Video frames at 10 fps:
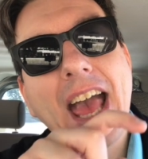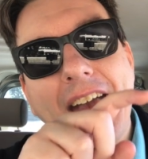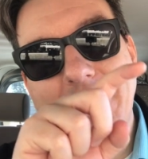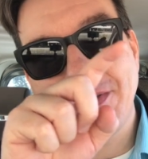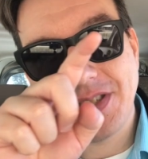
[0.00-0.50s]

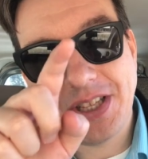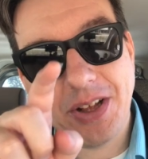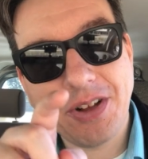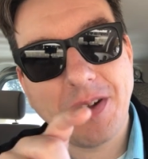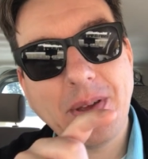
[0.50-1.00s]
and it was
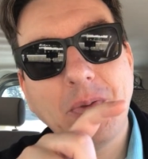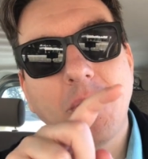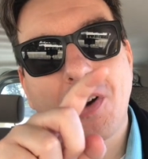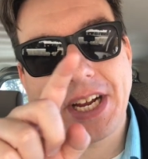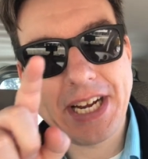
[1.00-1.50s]
still going to be
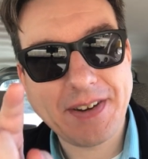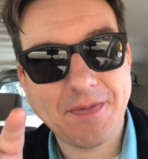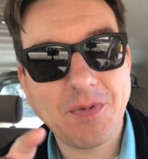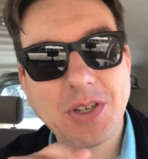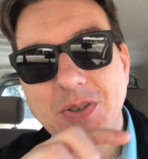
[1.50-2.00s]
working,
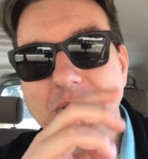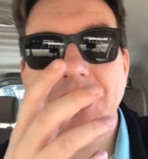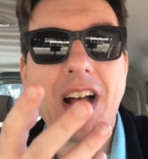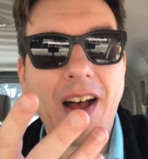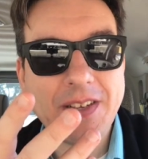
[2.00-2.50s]
which
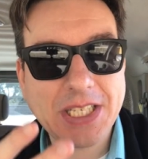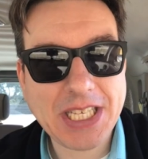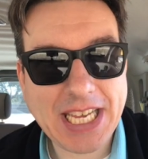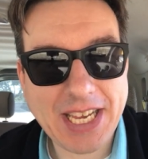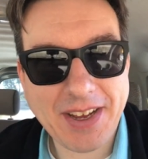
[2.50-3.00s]
was
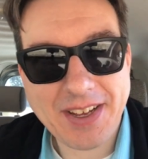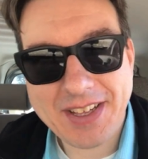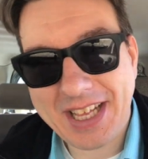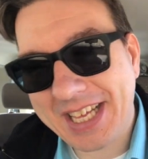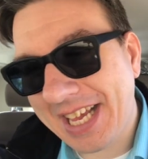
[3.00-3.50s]
obviously uh,
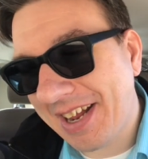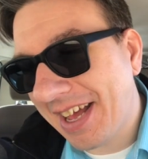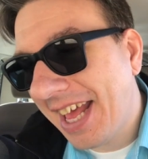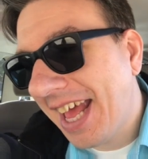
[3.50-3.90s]
a